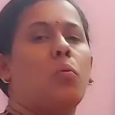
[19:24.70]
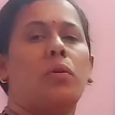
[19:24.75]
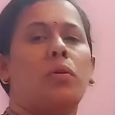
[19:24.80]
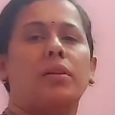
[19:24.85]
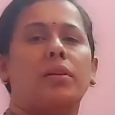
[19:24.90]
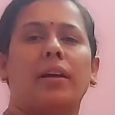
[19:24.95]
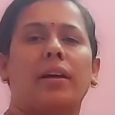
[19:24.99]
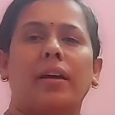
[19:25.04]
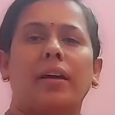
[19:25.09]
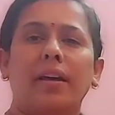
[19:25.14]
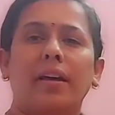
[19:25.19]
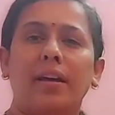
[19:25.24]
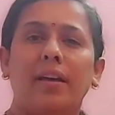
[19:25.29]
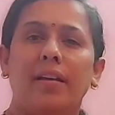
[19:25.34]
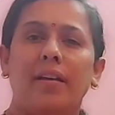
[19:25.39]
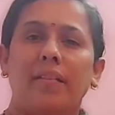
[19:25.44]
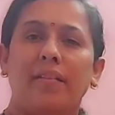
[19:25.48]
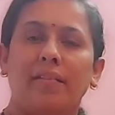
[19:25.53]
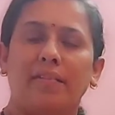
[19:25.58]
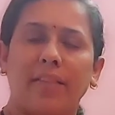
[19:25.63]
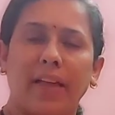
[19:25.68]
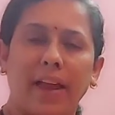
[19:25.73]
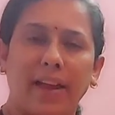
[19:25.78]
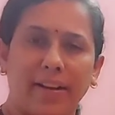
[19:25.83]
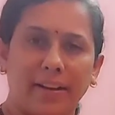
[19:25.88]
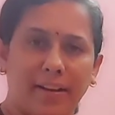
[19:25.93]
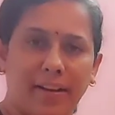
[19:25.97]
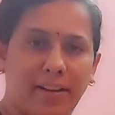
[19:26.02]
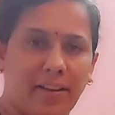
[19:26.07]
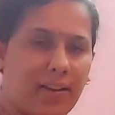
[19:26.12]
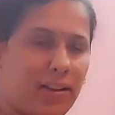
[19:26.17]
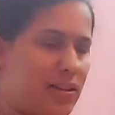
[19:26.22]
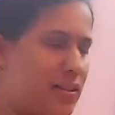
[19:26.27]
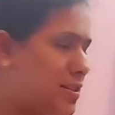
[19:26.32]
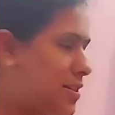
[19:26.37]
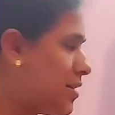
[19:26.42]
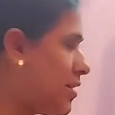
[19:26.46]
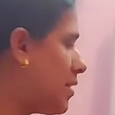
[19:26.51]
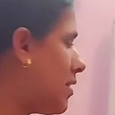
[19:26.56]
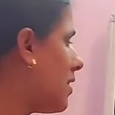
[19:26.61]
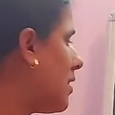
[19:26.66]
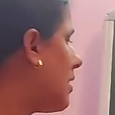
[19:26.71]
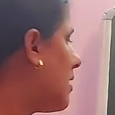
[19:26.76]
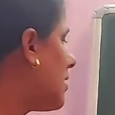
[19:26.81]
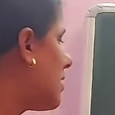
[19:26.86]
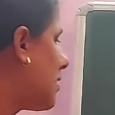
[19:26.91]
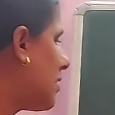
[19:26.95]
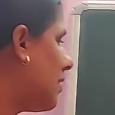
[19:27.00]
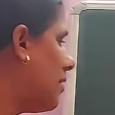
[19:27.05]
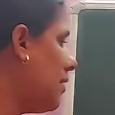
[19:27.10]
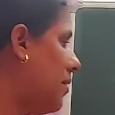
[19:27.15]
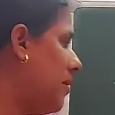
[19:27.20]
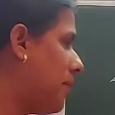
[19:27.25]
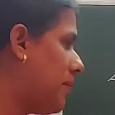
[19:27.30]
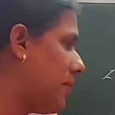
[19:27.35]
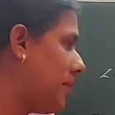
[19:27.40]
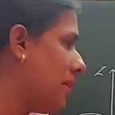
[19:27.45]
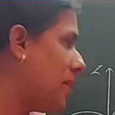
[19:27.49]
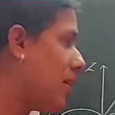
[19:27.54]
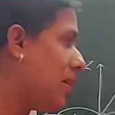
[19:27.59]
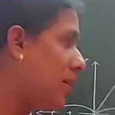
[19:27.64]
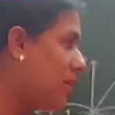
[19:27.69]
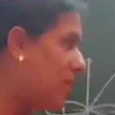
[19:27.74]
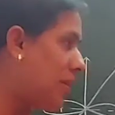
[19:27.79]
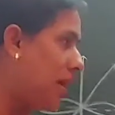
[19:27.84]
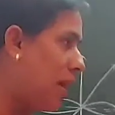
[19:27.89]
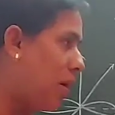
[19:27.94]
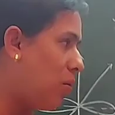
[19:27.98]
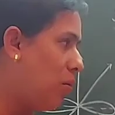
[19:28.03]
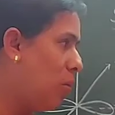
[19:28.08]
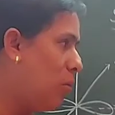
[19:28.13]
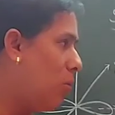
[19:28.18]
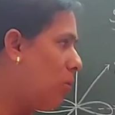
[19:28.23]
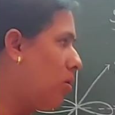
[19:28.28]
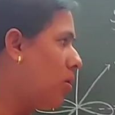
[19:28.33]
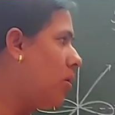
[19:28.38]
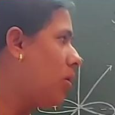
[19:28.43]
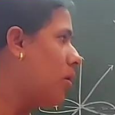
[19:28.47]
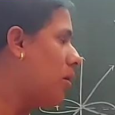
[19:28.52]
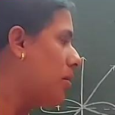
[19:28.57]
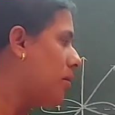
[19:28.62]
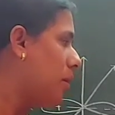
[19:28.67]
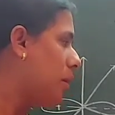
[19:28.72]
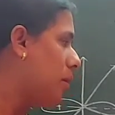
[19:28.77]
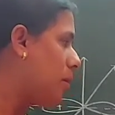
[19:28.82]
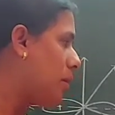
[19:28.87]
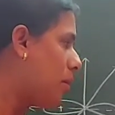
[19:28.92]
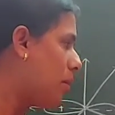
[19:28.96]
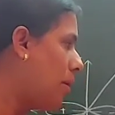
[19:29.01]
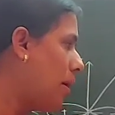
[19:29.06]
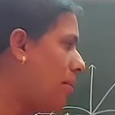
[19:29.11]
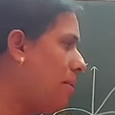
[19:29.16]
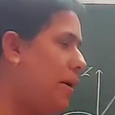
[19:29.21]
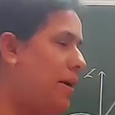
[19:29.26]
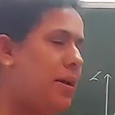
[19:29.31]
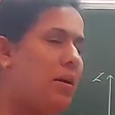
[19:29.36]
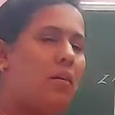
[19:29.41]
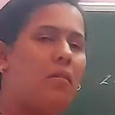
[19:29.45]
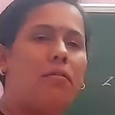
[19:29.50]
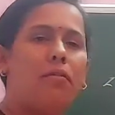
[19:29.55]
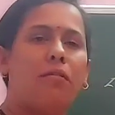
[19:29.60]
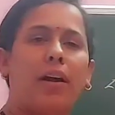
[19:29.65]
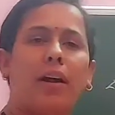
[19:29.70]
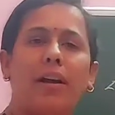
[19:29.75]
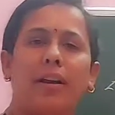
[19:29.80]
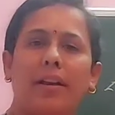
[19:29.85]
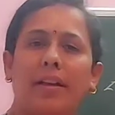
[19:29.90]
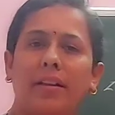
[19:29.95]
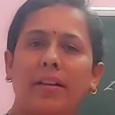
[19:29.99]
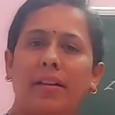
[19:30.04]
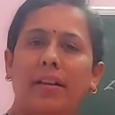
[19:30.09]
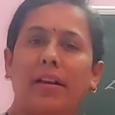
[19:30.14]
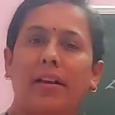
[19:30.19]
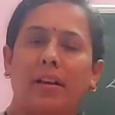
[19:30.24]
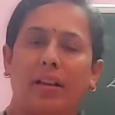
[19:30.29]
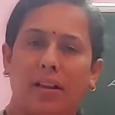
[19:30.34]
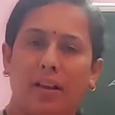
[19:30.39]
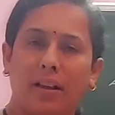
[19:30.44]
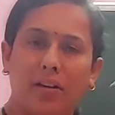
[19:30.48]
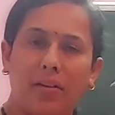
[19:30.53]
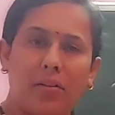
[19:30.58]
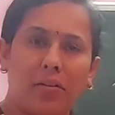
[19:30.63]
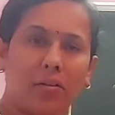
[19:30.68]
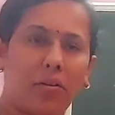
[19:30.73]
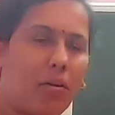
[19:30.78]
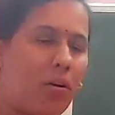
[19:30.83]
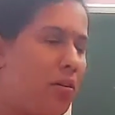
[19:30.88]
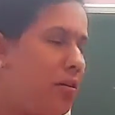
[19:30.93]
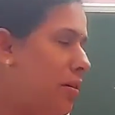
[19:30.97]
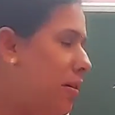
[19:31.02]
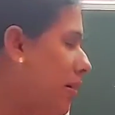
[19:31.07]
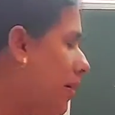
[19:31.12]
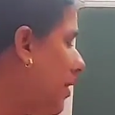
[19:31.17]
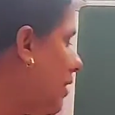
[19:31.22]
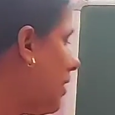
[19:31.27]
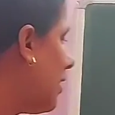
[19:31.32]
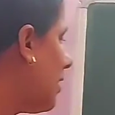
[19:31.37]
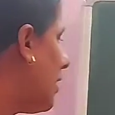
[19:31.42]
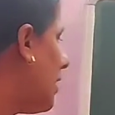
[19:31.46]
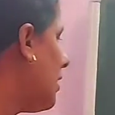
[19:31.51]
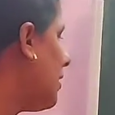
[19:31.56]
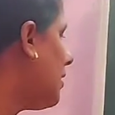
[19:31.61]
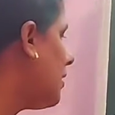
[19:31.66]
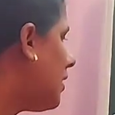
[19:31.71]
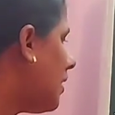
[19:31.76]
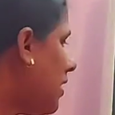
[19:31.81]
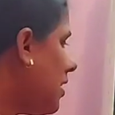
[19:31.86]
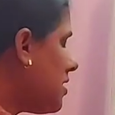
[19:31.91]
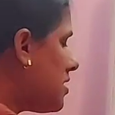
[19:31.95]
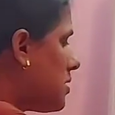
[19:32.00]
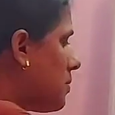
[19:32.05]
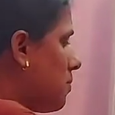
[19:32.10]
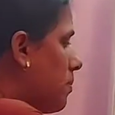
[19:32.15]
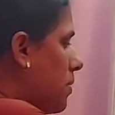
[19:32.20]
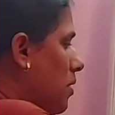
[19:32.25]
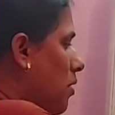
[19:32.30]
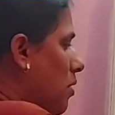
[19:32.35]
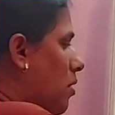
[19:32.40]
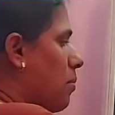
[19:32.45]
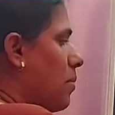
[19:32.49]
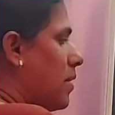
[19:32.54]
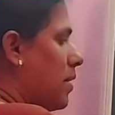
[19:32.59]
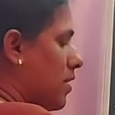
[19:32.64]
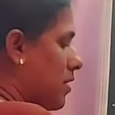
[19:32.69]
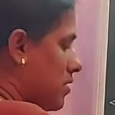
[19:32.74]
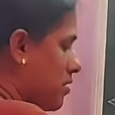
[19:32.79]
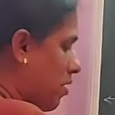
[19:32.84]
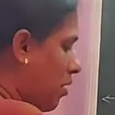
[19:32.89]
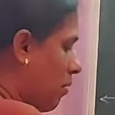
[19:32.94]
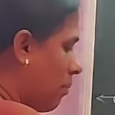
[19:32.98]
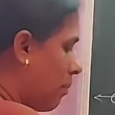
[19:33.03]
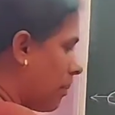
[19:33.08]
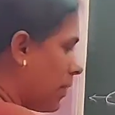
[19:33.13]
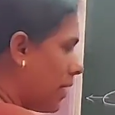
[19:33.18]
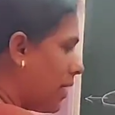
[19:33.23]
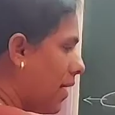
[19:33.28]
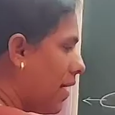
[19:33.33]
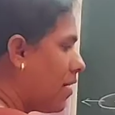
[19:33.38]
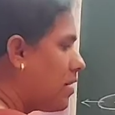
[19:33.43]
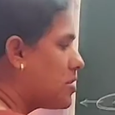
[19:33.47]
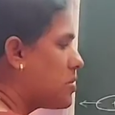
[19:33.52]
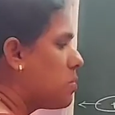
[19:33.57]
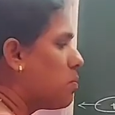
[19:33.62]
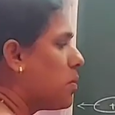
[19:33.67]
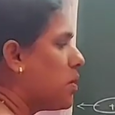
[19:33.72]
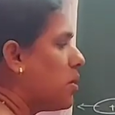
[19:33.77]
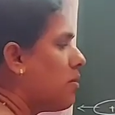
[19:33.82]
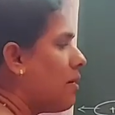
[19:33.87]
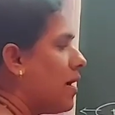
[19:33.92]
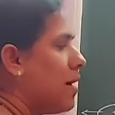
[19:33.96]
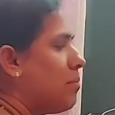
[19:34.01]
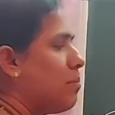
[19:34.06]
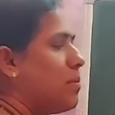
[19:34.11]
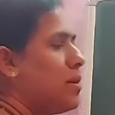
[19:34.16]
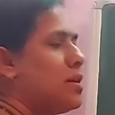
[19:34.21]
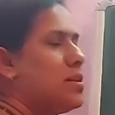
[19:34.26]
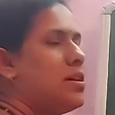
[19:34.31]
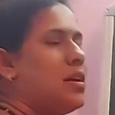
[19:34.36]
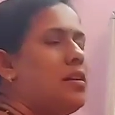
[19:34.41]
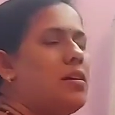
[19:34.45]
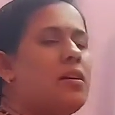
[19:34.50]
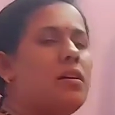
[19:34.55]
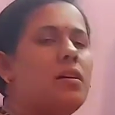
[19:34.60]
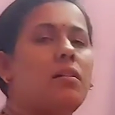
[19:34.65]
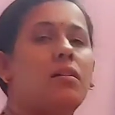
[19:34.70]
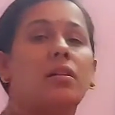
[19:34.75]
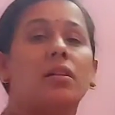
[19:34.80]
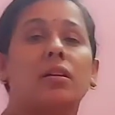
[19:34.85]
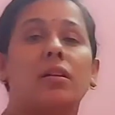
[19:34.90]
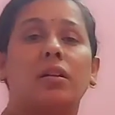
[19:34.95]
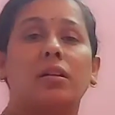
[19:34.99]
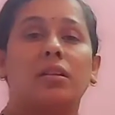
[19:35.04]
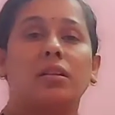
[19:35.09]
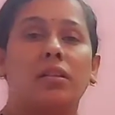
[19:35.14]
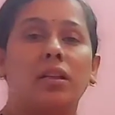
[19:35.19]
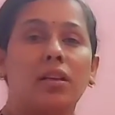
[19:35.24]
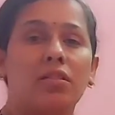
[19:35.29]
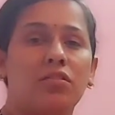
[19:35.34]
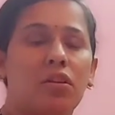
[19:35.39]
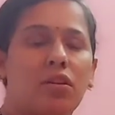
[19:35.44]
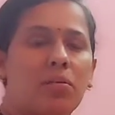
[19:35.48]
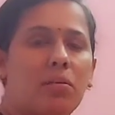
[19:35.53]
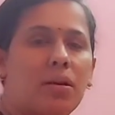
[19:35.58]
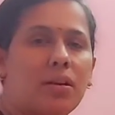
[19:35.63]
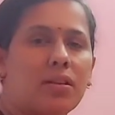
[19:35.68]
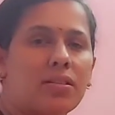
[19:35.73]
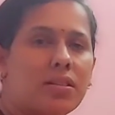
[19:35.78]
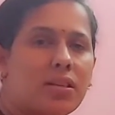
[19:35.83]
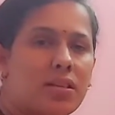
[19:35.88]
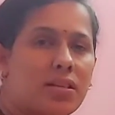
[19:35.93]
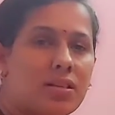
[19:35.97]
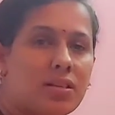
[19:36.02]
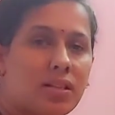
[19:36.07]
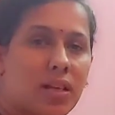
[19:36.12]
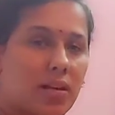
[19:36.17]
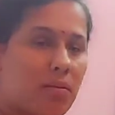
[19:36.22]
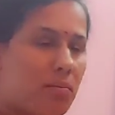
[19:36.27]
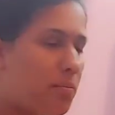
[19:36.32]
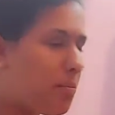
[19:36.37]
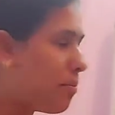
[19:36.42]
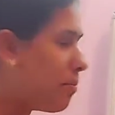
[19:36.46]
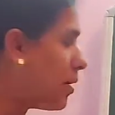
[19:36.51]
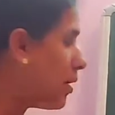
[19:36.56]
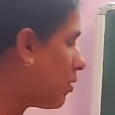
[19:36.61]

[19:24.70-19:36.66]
With a 90 degrees. Now, the probability of finding the electron in these p orbitals of px, py and pz, here these orbitals is same